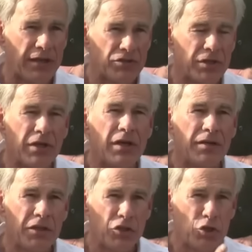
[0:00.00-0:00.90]
Allowed
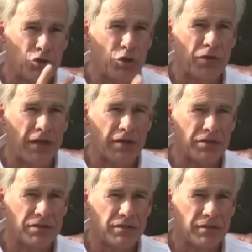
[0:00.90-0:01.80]
this entire
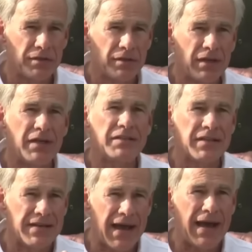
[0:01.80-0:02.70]
area to
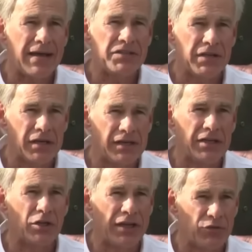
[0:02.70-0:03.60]
be
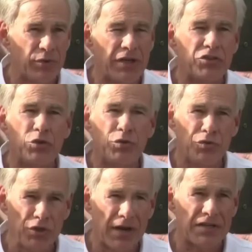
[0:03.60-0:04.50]
penetrated by the drug
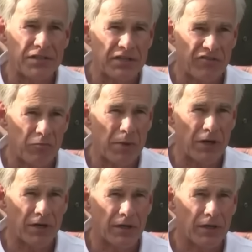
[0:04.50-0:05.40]
cartels that
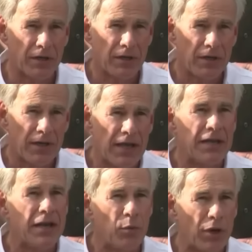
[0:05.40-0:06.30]
smuggled in
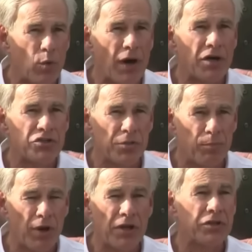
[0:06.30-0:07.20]
illegal
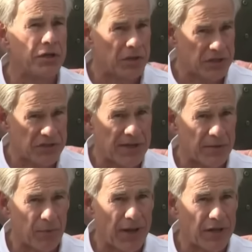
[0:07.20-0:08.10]
immigrants.
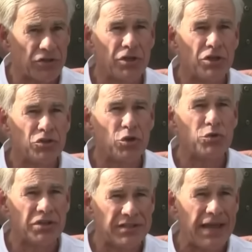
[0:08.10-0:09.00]
If you see an
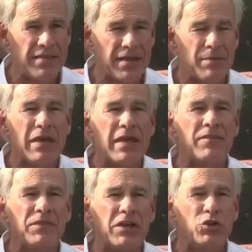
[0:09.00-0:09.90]
area that is
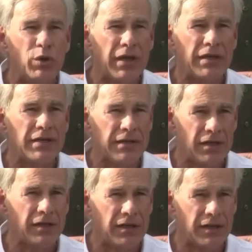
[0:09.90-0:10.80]
boxed
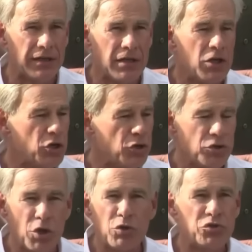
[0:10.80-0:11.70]
off by a
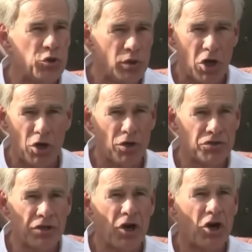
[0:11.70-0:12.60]
container
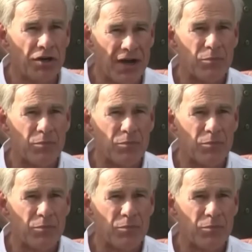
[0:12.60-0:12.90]
that has